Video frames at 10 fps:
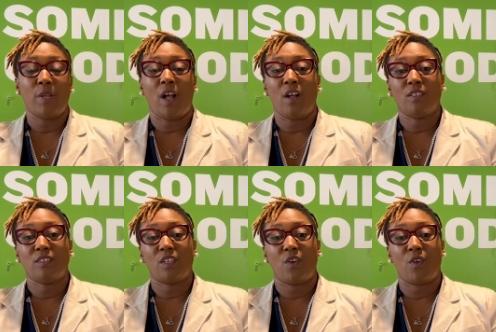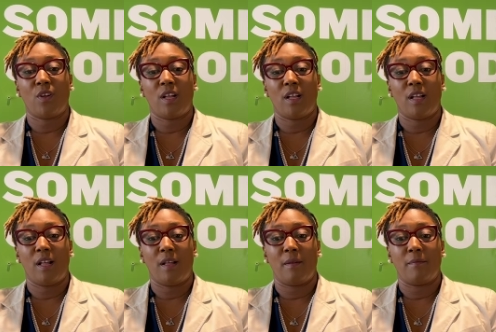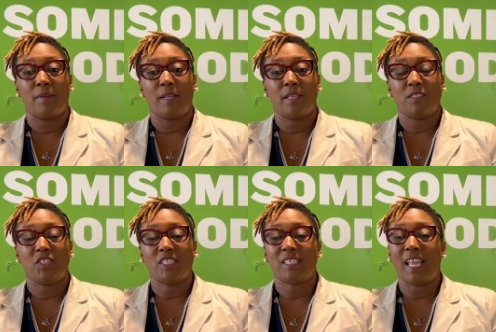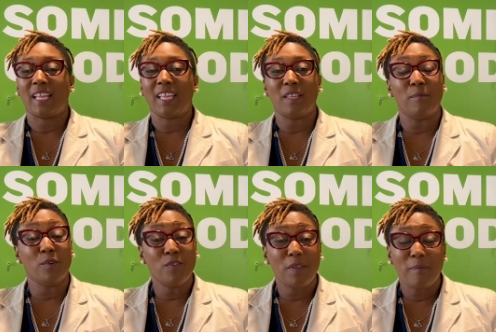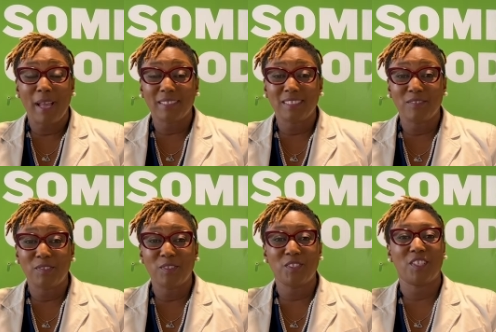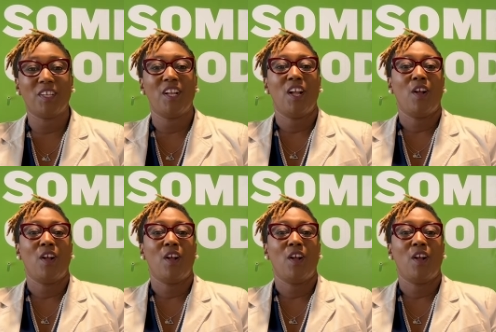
Also, um, just like in the movie Back to the Future,